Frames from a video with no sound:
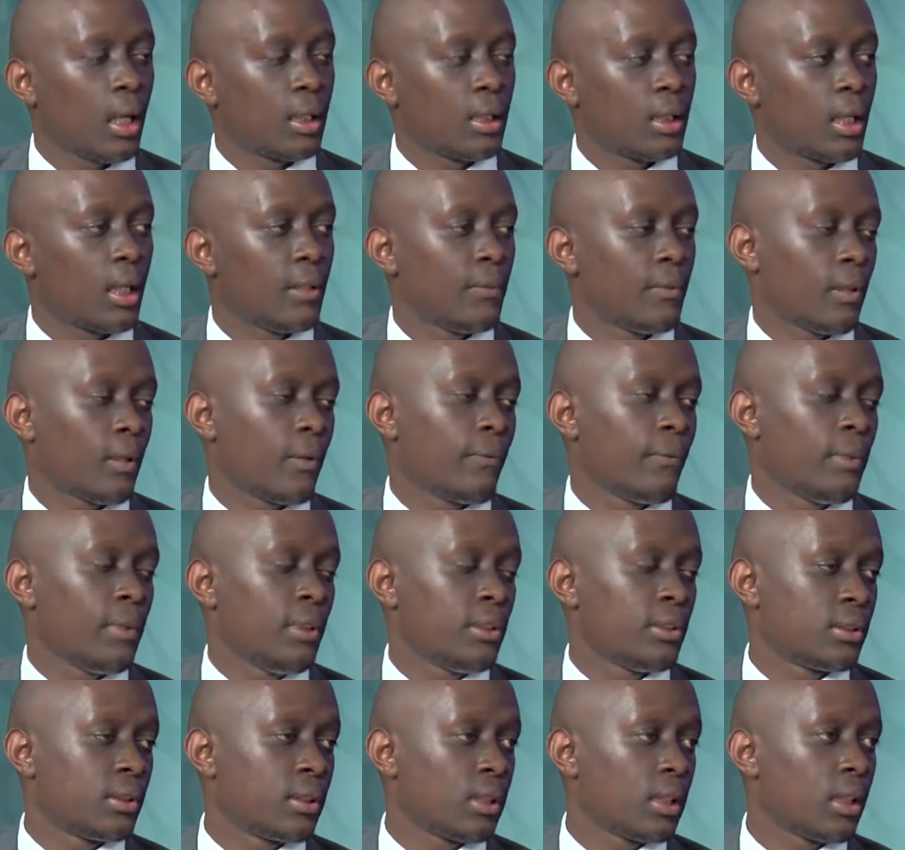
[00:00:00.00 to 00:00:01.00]
and have, have,
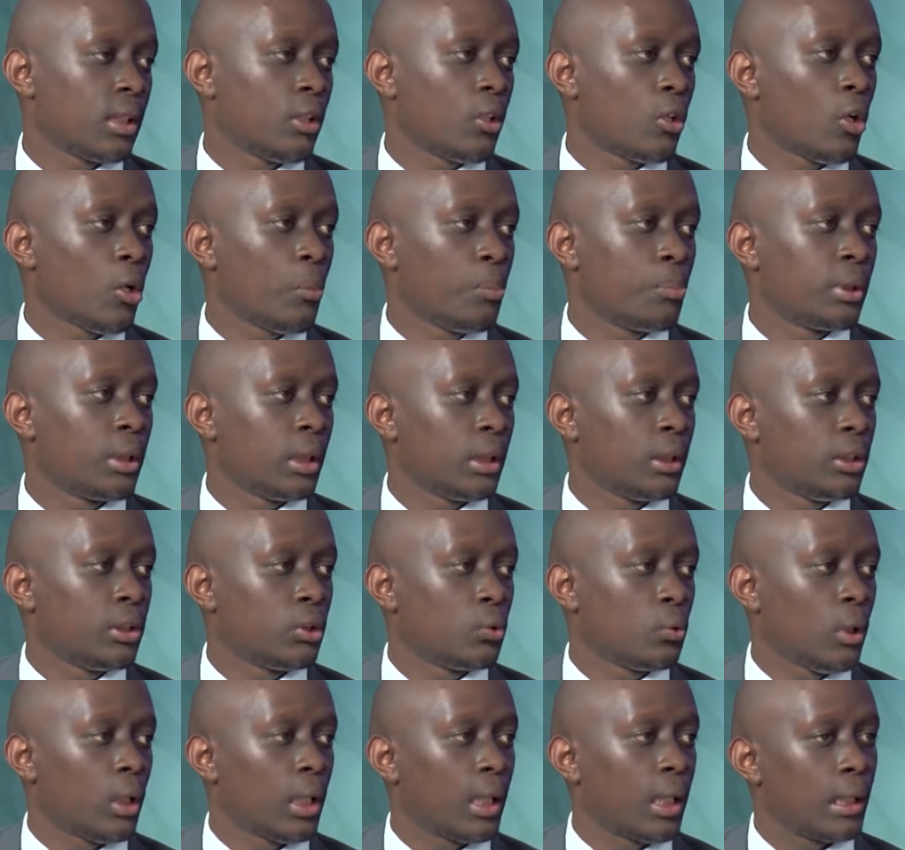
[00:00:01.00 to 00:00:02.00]
instead opted
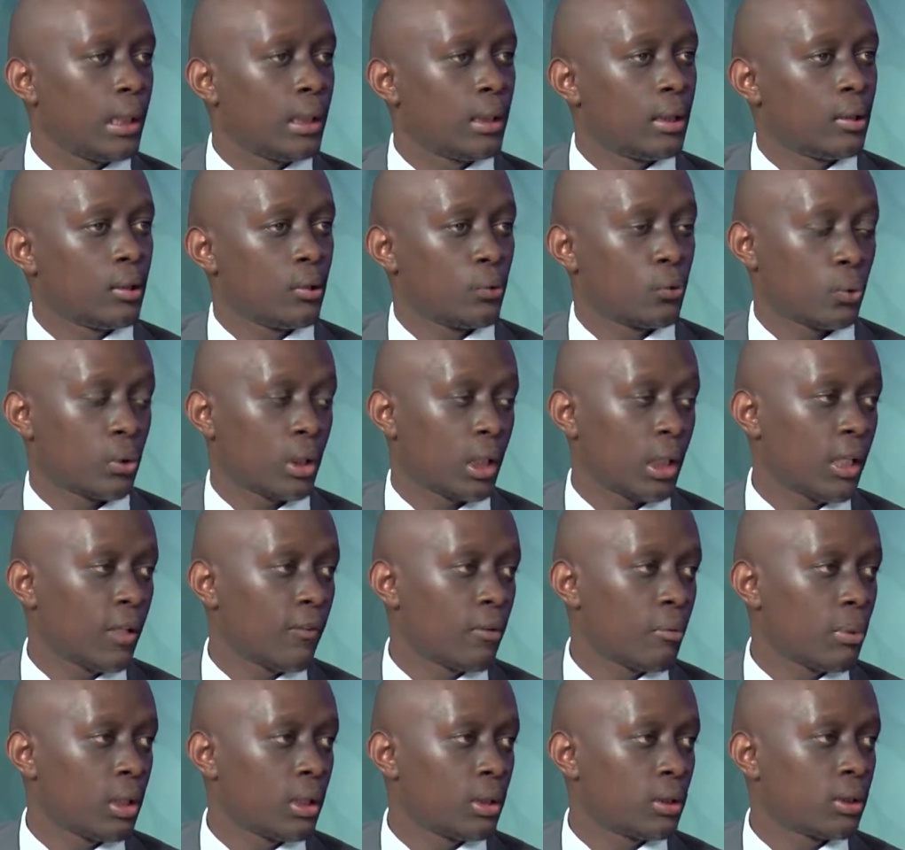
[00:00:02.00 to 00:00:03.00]
to lend to the
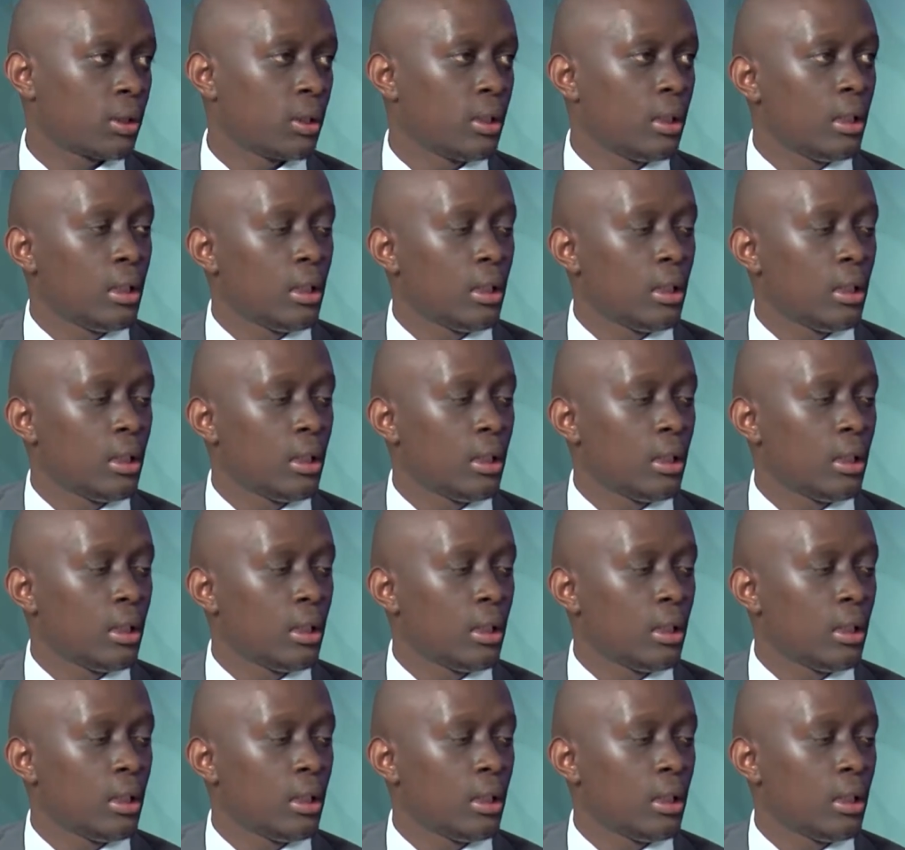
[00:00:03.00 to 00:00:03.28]
government.